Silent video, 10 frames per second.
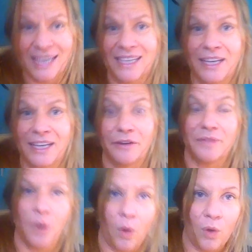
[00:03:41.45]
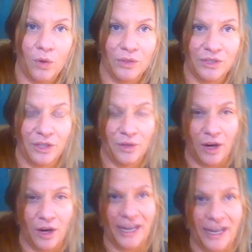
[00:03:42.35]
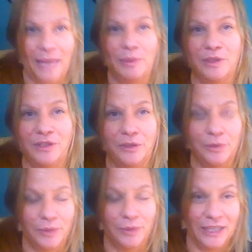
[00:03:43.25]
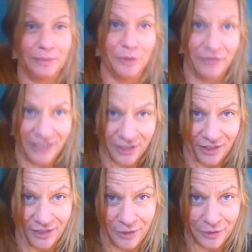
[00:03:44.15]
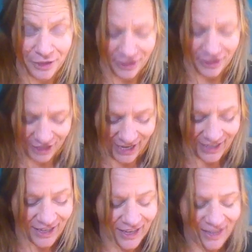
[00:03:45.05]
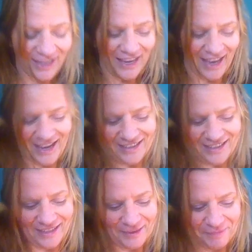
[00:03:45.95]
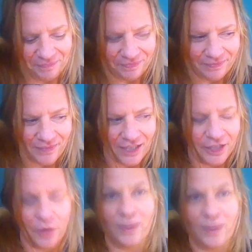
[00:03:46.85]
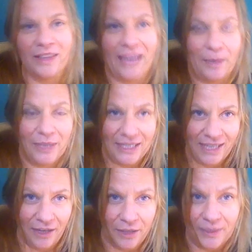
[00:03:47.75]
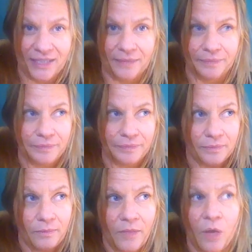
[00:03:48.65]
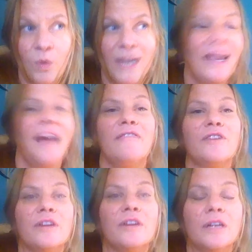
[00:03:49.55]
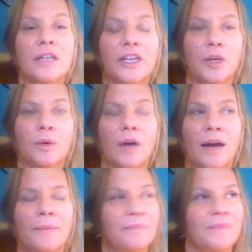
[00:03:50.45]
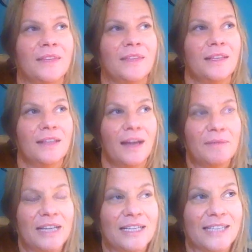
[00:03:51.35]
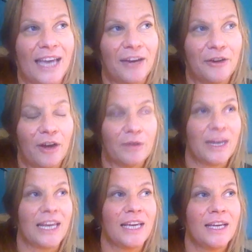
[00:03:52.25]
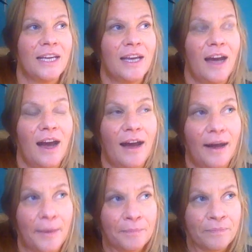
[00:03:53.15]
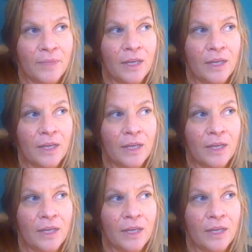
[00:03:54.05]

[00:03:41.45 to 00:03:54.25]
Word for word: taking care of the old, so you aren't able to really move into the new just yet. And, um, you know, one thing I want to tell you is whatever, you know, um, I'm getting scattered already. Uh,